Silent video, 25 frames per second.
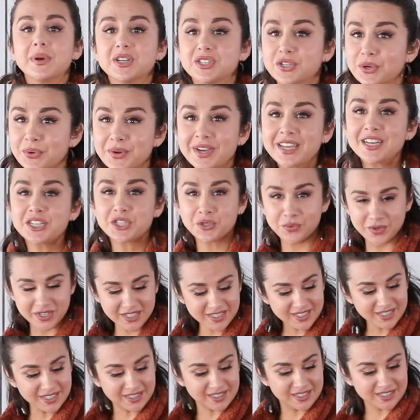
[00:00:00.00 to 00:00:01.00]
But don't get it
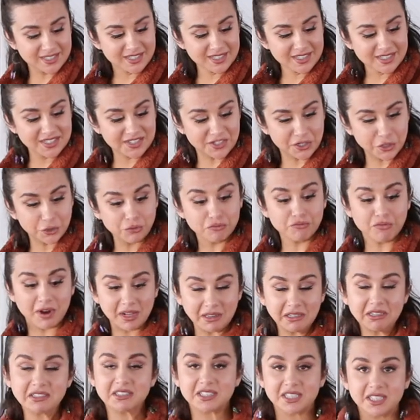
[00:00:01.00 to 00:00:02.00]
twisted, this is still
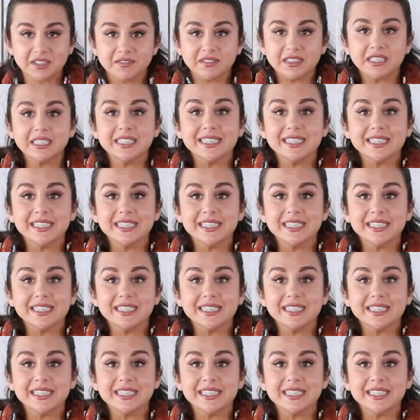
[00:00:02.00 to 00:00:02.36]
relatively